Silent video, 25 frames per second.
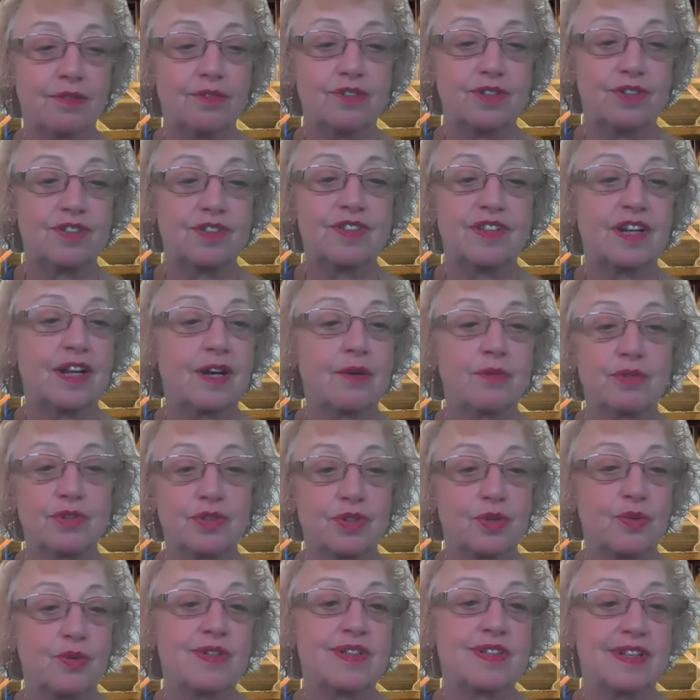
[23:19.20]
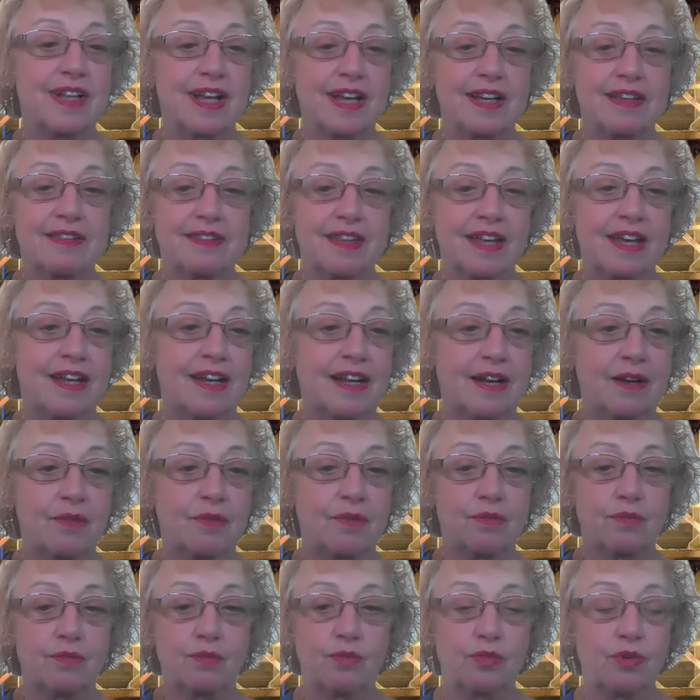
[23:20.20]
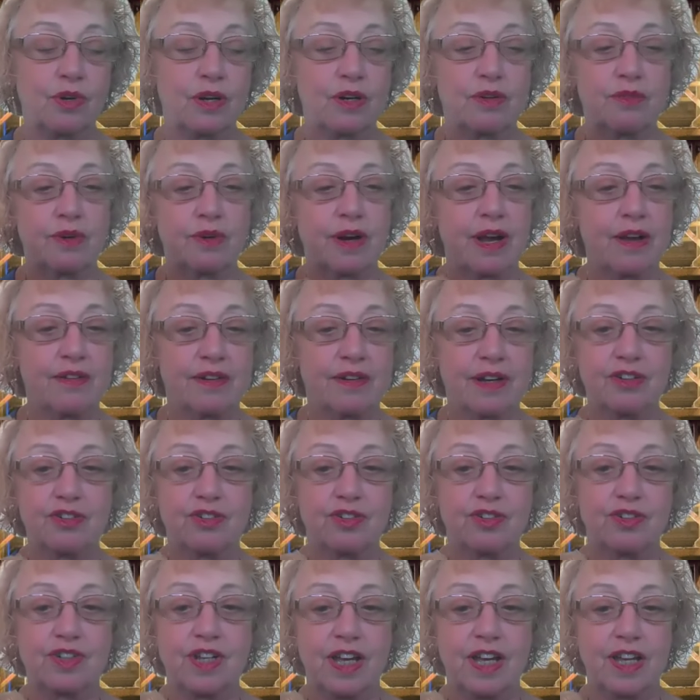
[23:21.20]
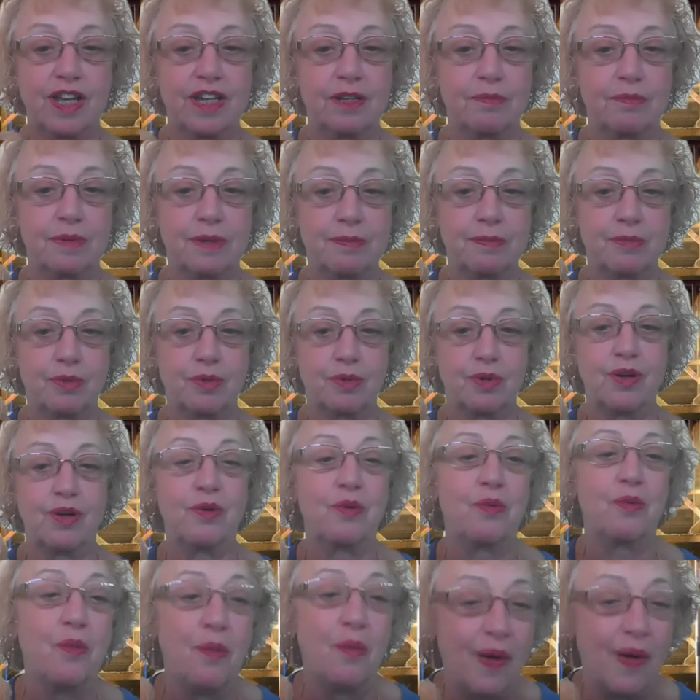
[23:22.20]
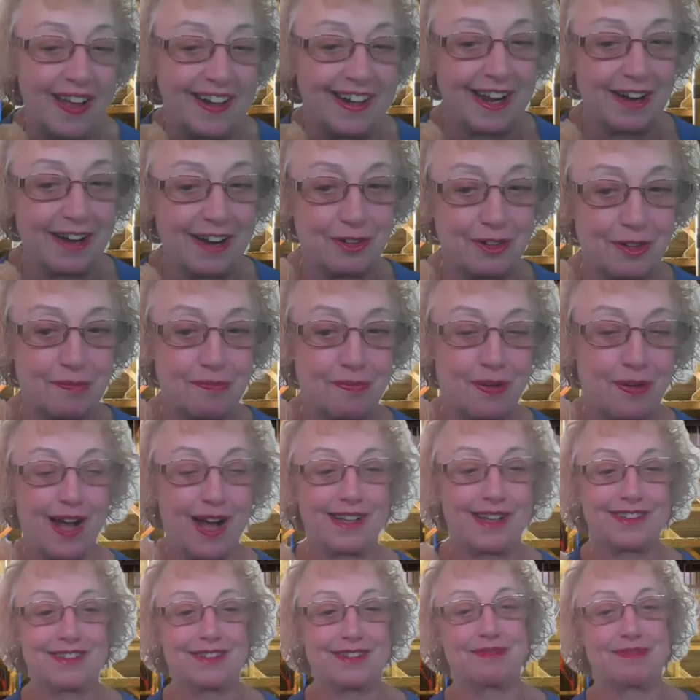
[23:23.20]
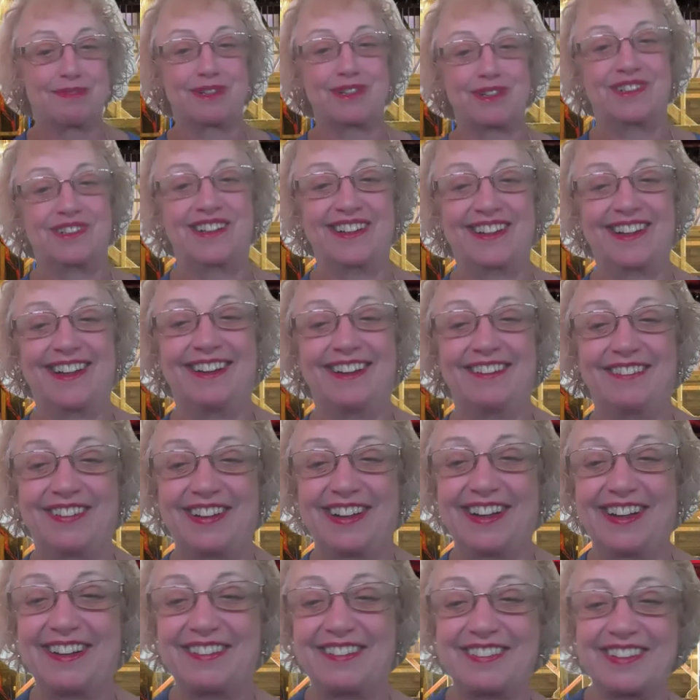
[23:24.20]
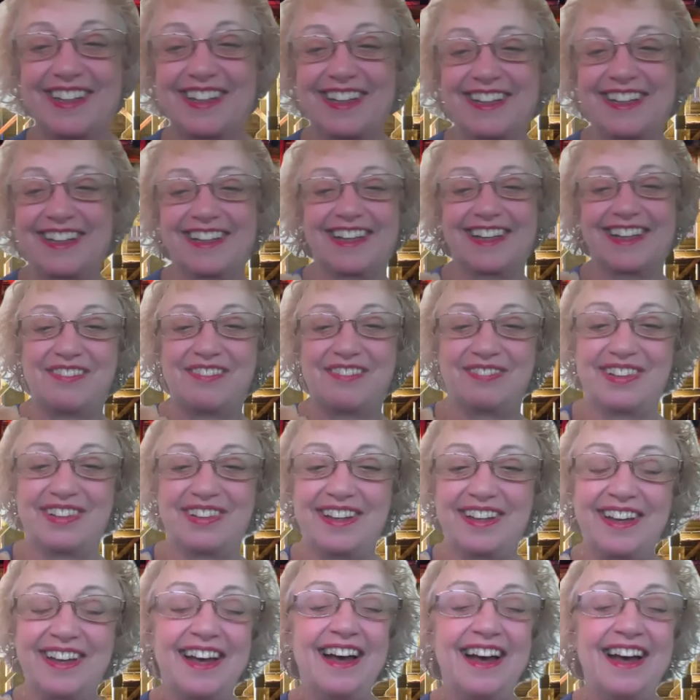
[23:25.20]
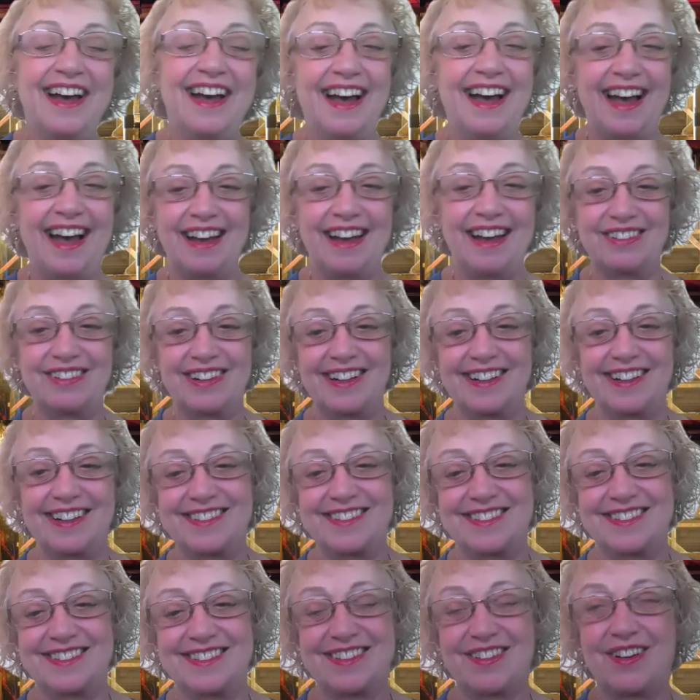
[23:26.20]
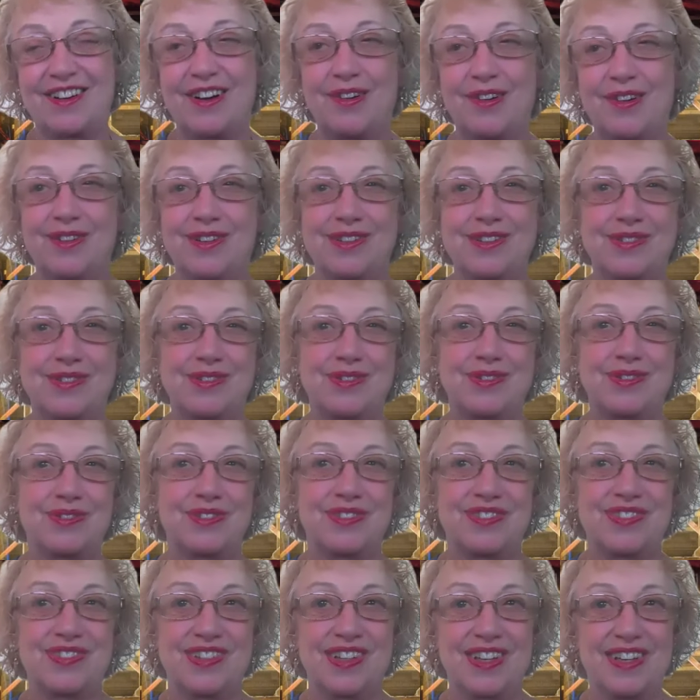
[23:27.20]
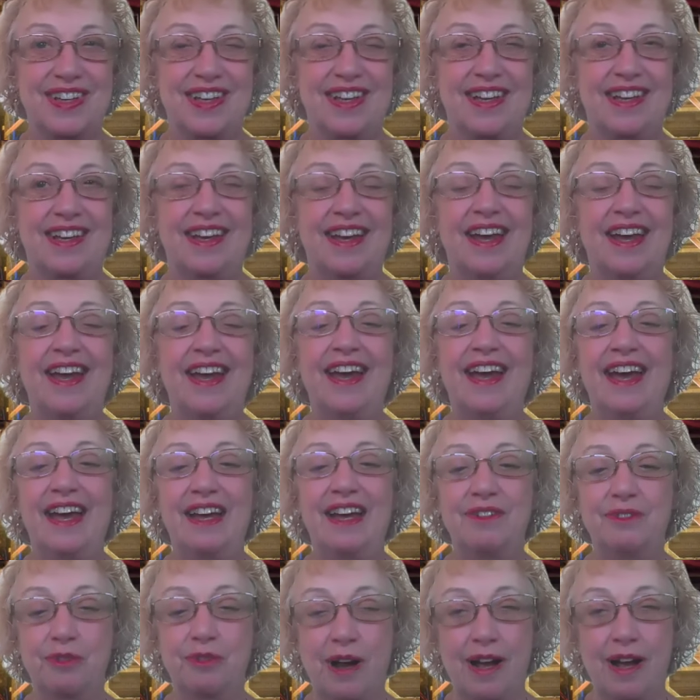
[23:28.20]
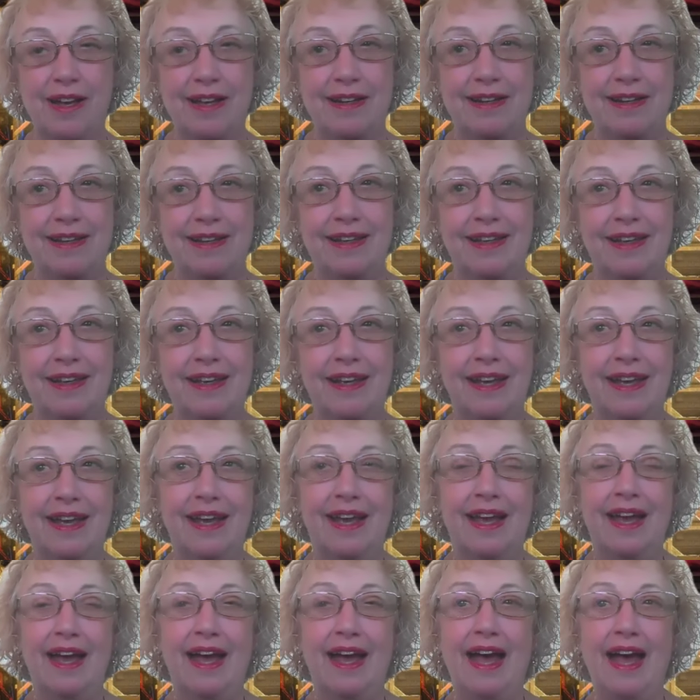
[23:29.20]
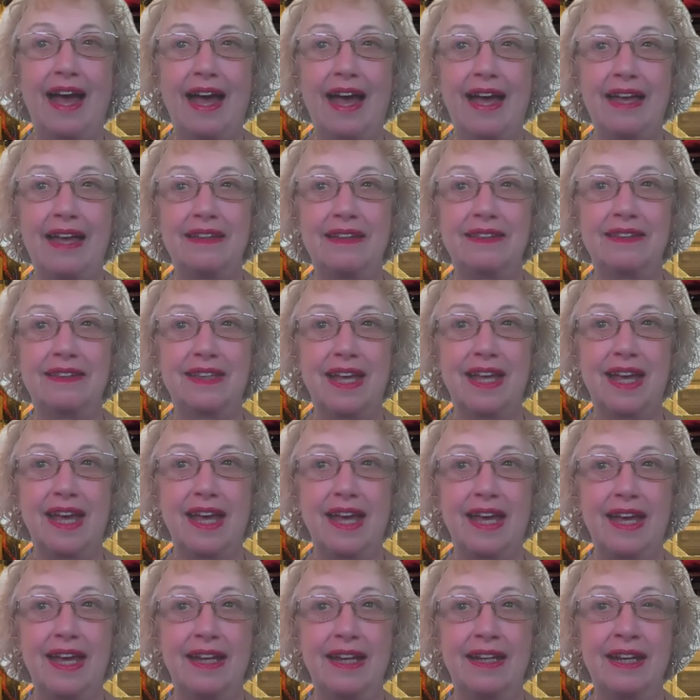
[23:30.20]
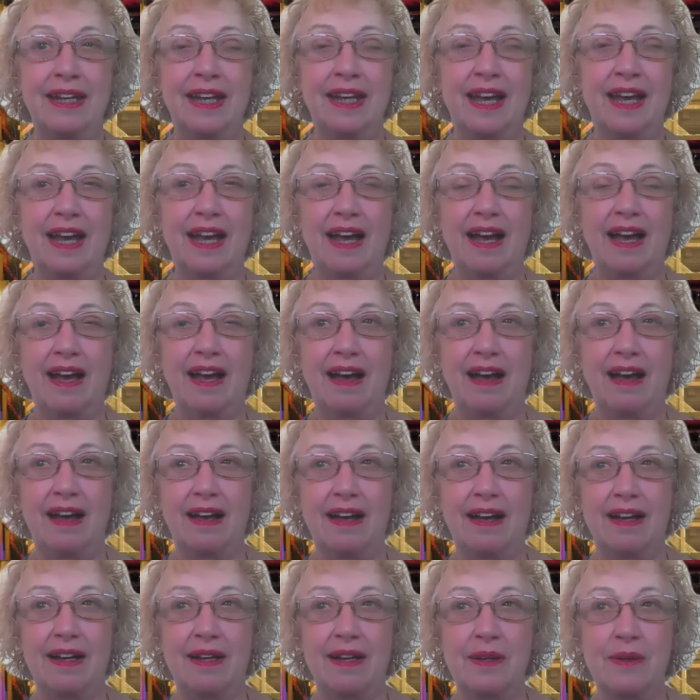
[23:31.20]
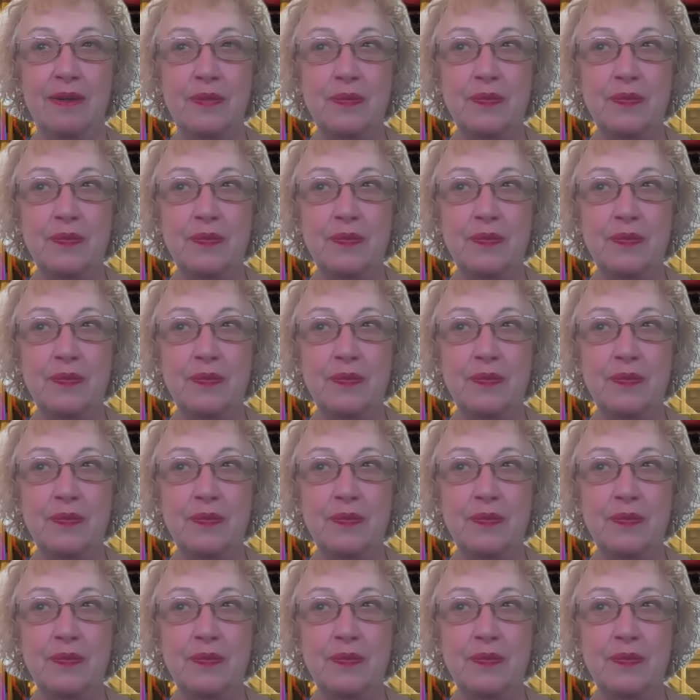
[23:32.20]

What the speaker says: She said I was always like that. I'd run around entertaining people whenever possible. Whenever they let me, I would entertain. So I always was singing and writing. And then uh,